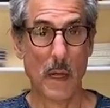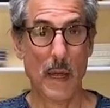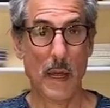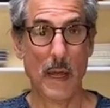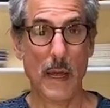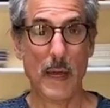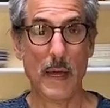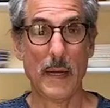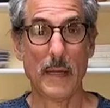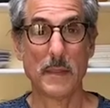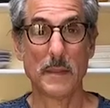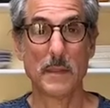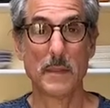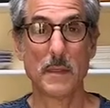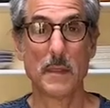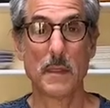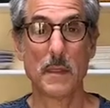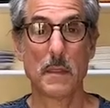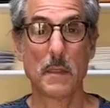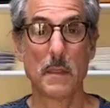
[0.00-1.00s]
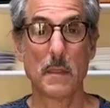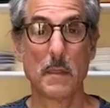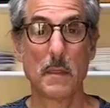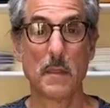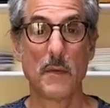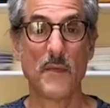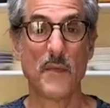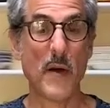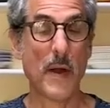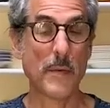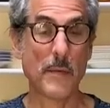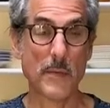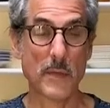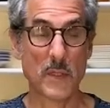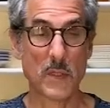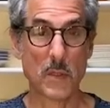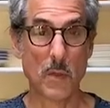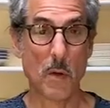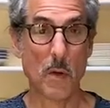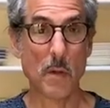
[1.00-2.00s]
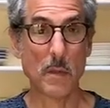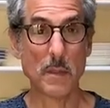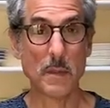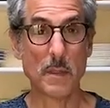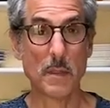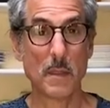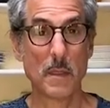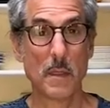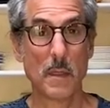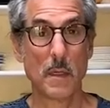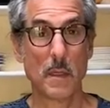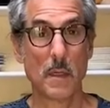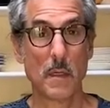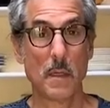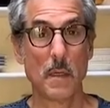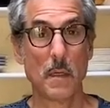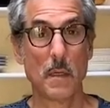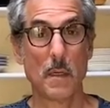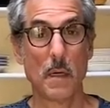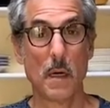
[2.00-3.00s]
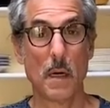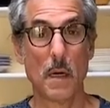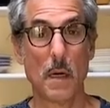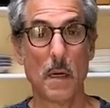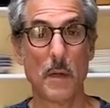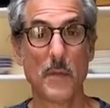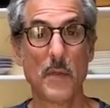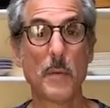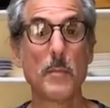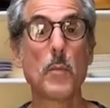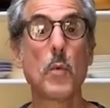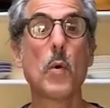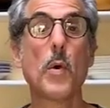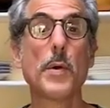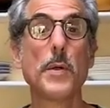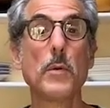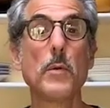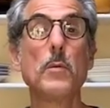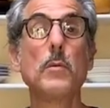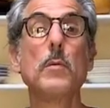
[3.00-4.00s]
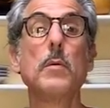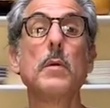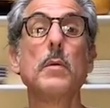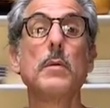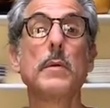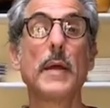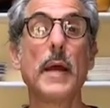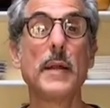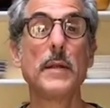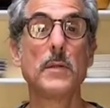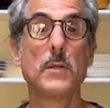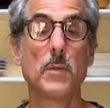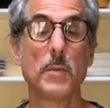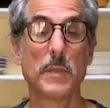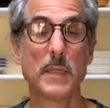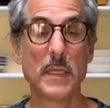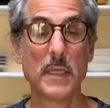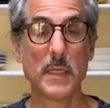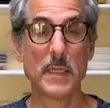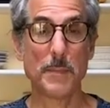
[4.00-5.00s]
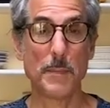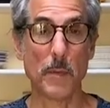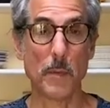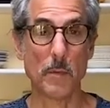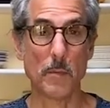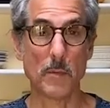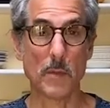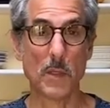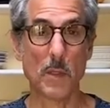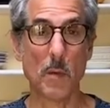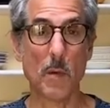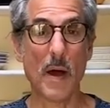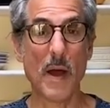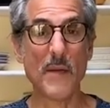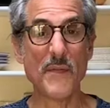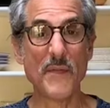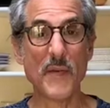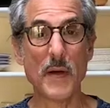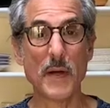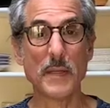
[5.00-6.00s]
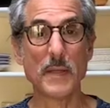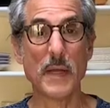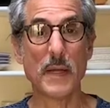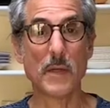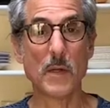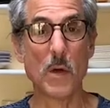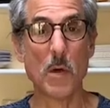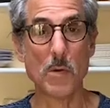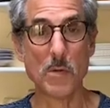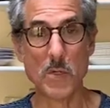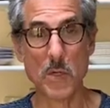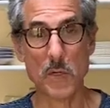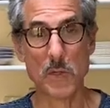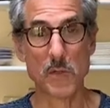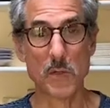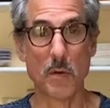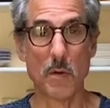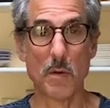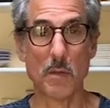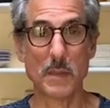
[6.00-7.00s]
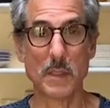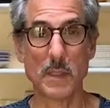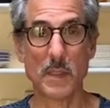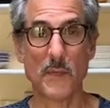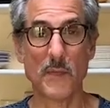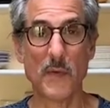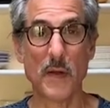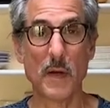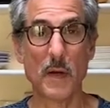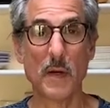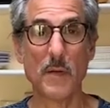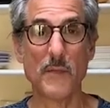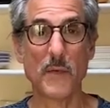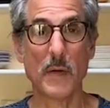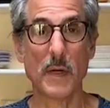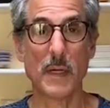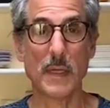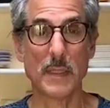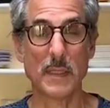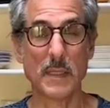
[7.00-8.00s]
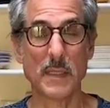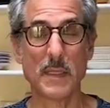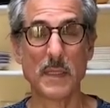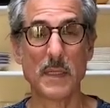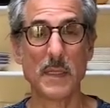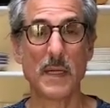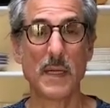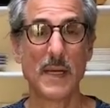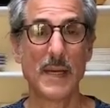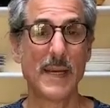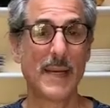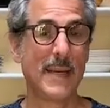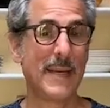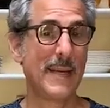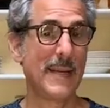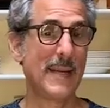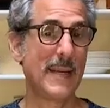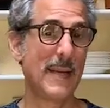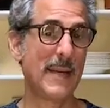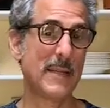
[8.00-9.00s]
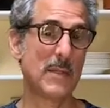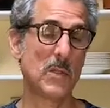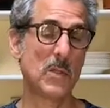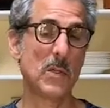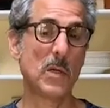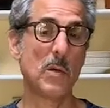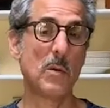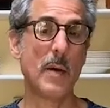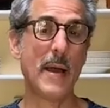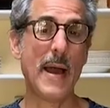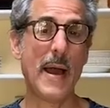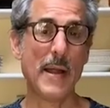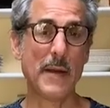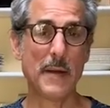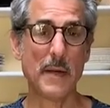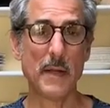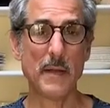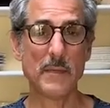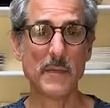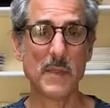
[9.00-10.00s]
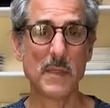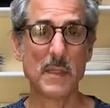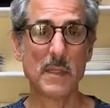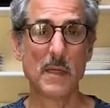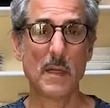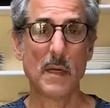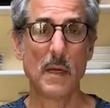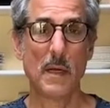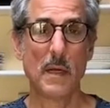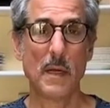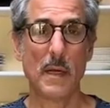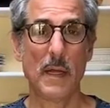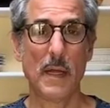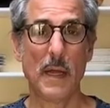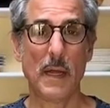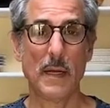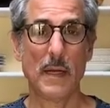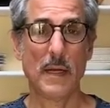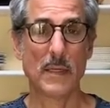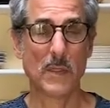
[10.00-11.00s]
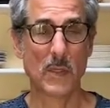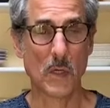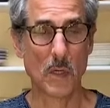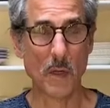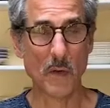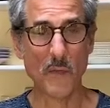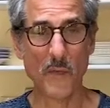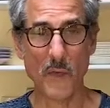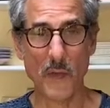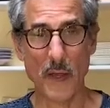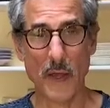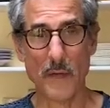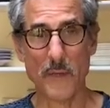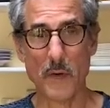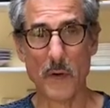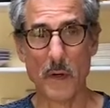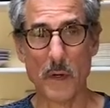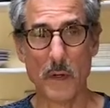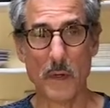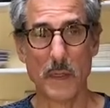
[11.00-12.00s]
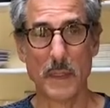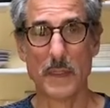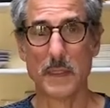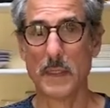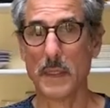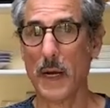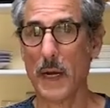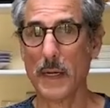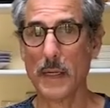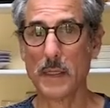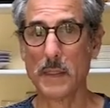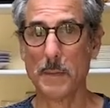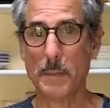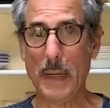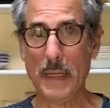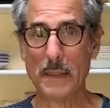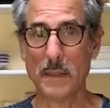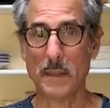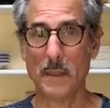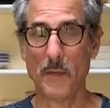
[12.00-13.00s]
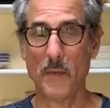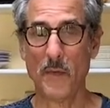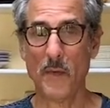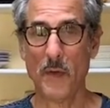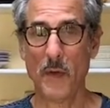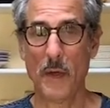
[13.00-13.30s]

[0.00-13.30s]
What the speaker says: and the finer the salt, the more you'll get into a teaspoon. So I find that kosher salt is very, very consistent. It has no additives, and it has a good flavor. It's not expensive,